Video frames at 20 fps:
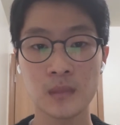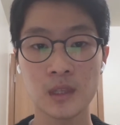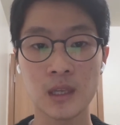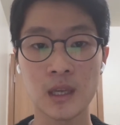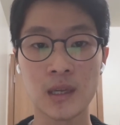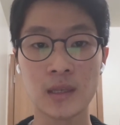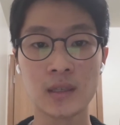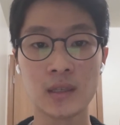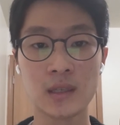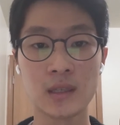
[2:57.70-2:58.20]

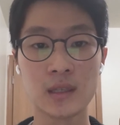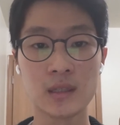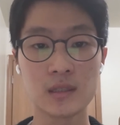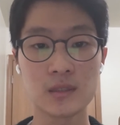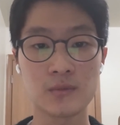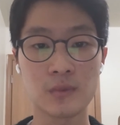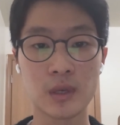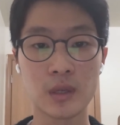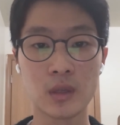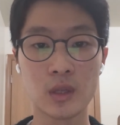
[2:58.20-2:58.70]
and the
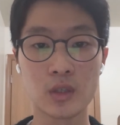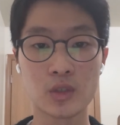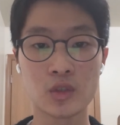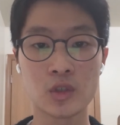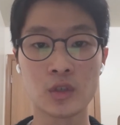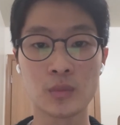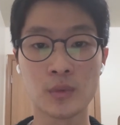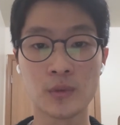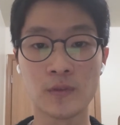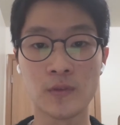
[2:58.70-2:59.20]
ink's
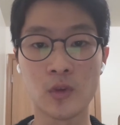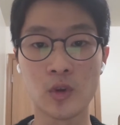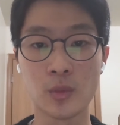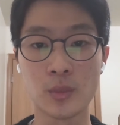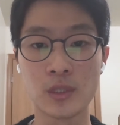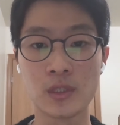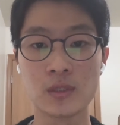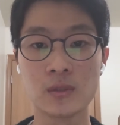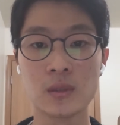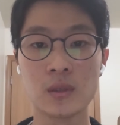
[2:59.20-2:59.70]
rheological
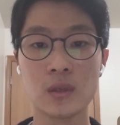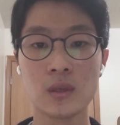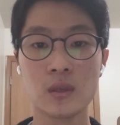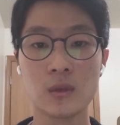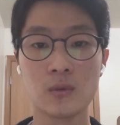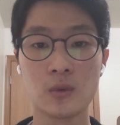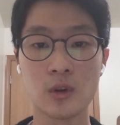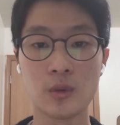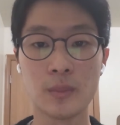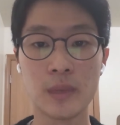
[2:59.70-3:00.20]
performance
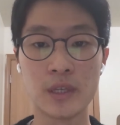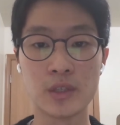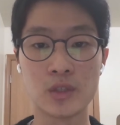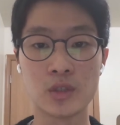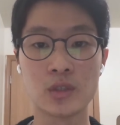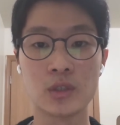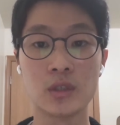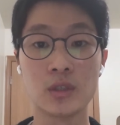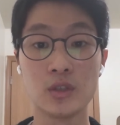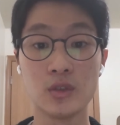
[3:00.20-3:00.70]
were
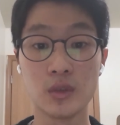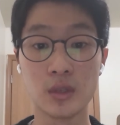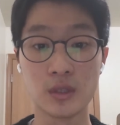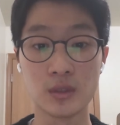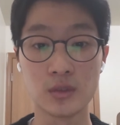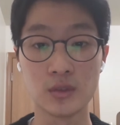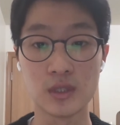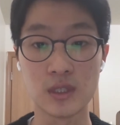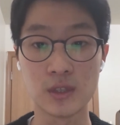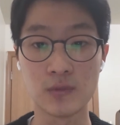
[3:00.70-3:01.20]
measured
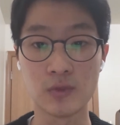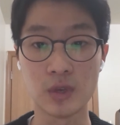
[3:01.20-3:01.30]
using